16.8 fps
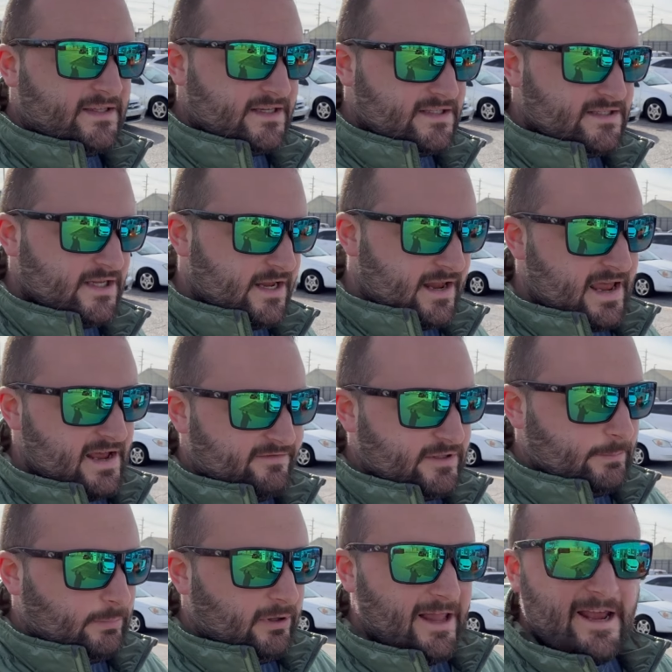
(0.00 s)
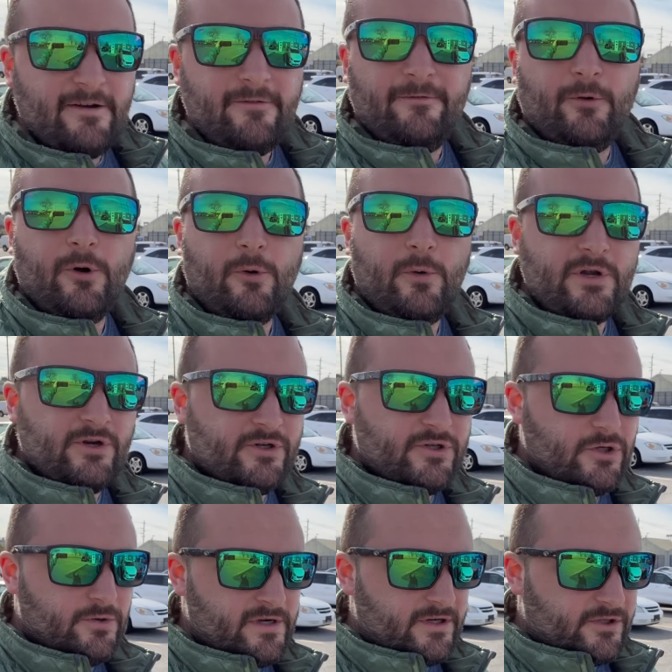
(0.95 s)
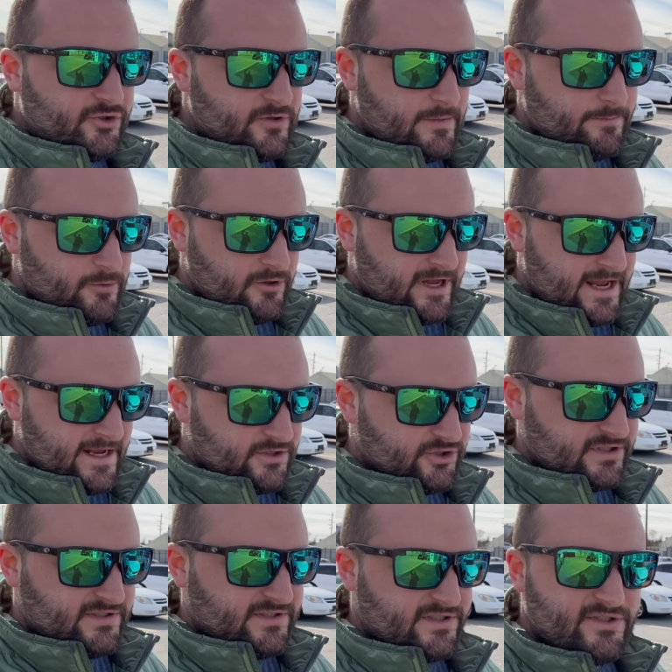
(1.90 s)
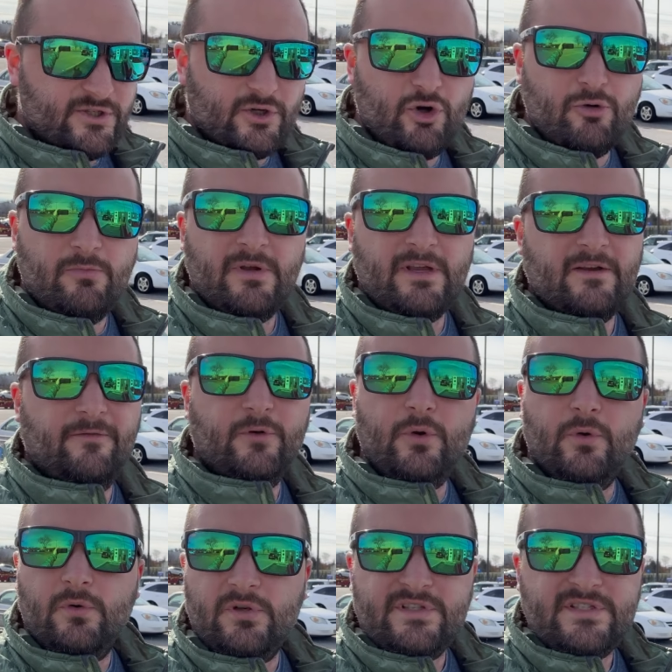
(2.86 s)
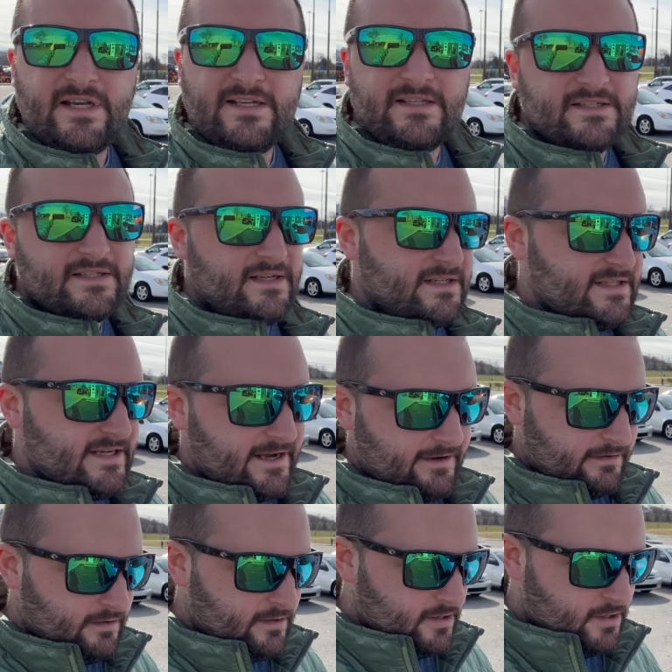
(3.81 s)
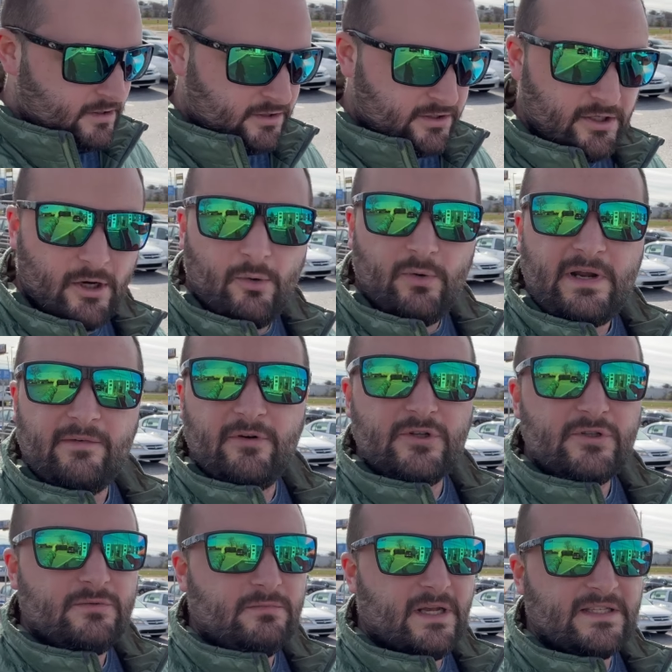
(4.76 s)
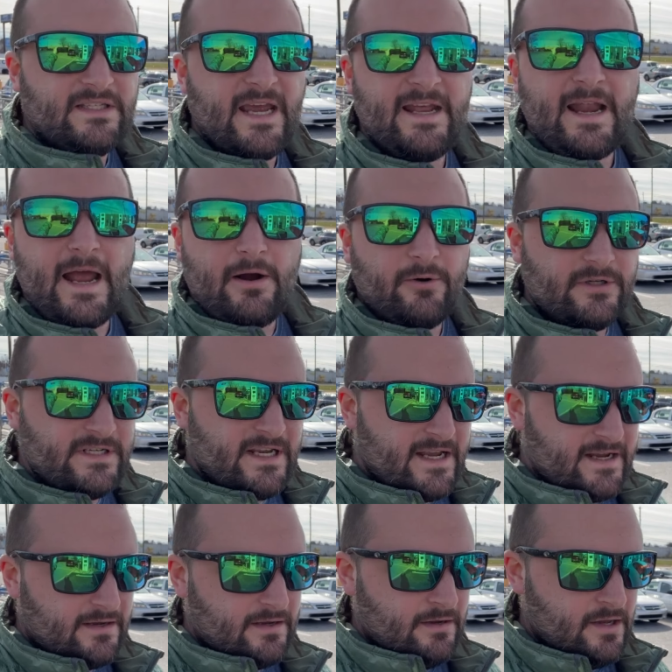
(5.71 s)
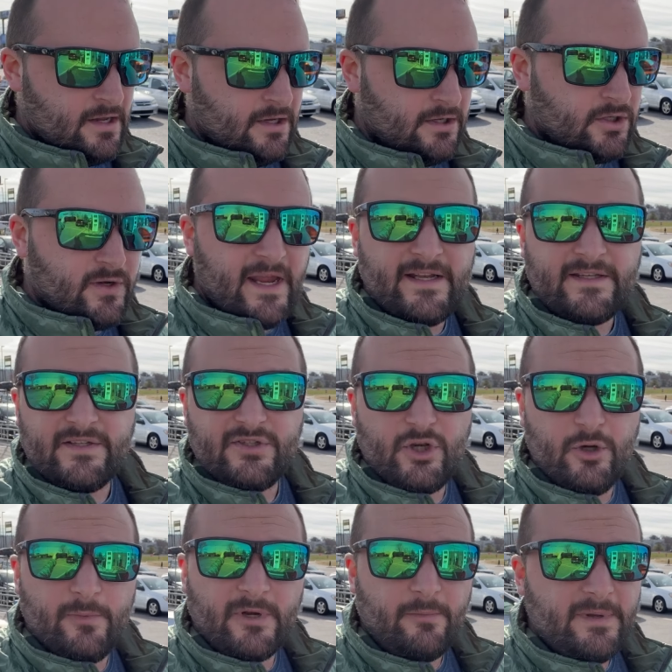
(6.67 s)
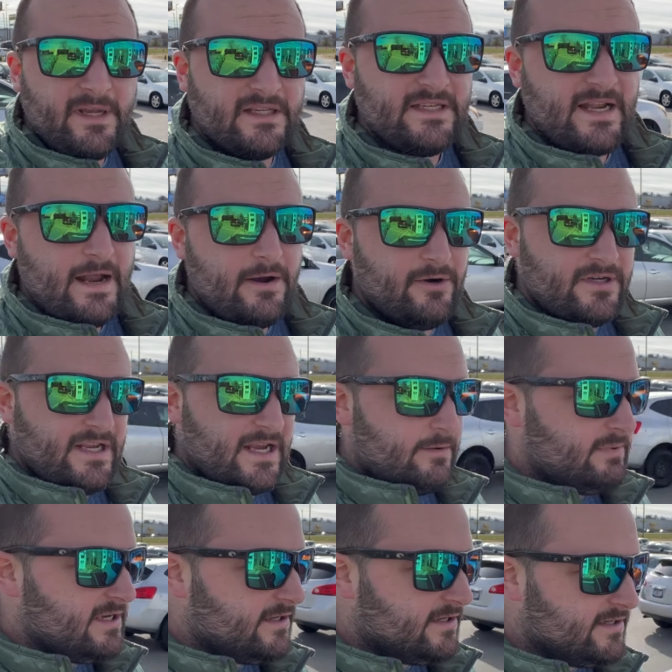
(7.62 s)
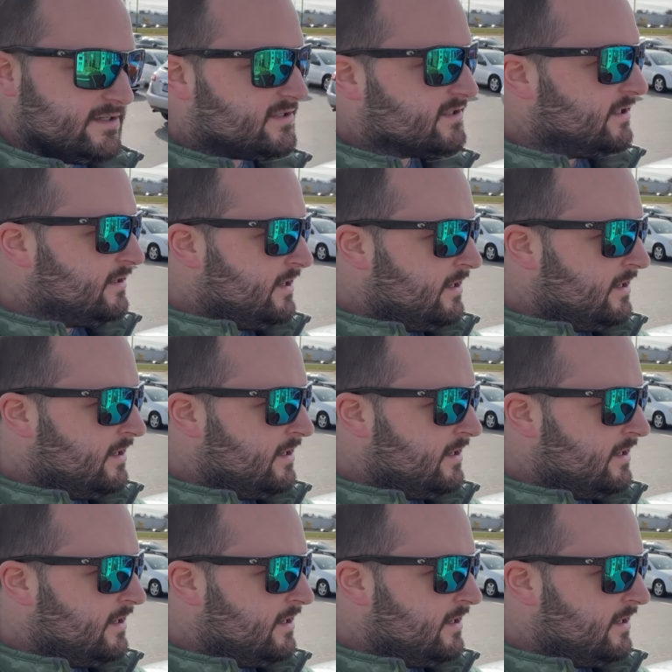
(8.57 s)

this that you have to plan for when you're doing a trip. You can't just assume if Google says it's gonna take, you know, whatever, a 10 hour day, you can't assume it'll be a 10 hour day because